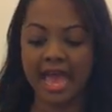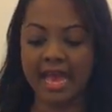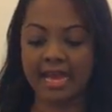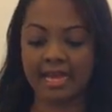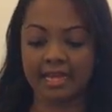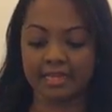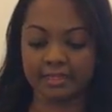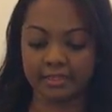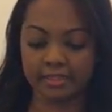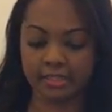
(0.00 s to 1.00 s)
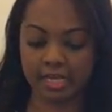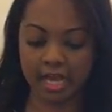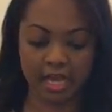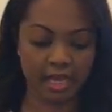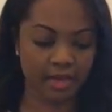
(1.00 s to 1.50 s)
And
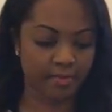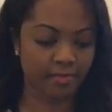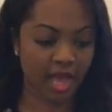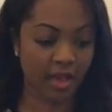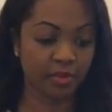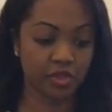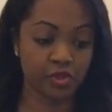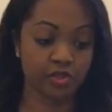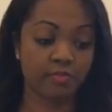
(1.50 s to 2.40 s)
I would use